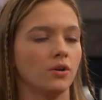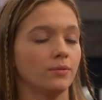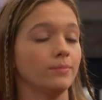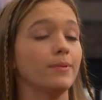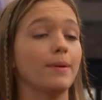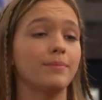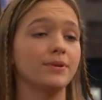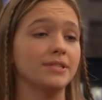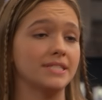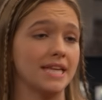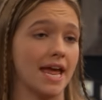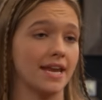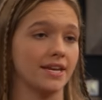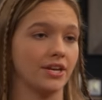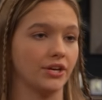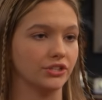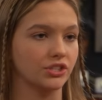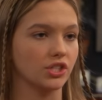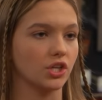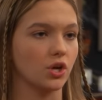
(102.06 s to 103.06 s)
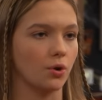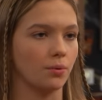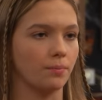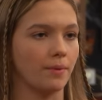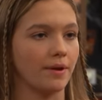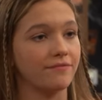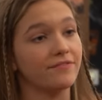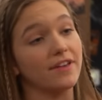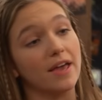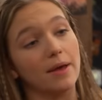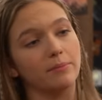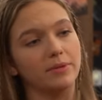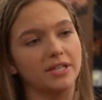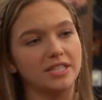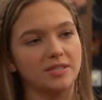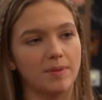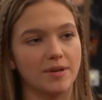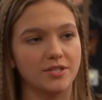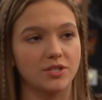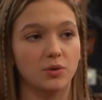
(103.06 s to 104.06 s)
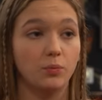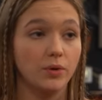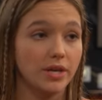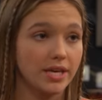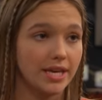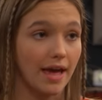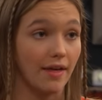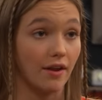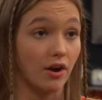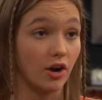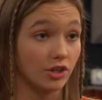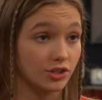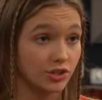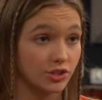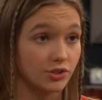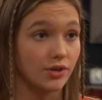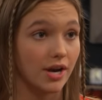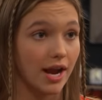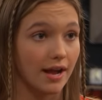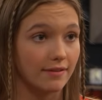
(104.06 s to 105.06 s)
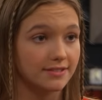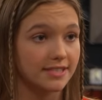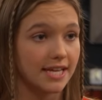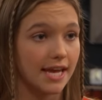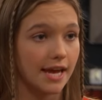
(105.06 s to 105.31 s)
Remember ten years ago when my family spent a week at arts and crafts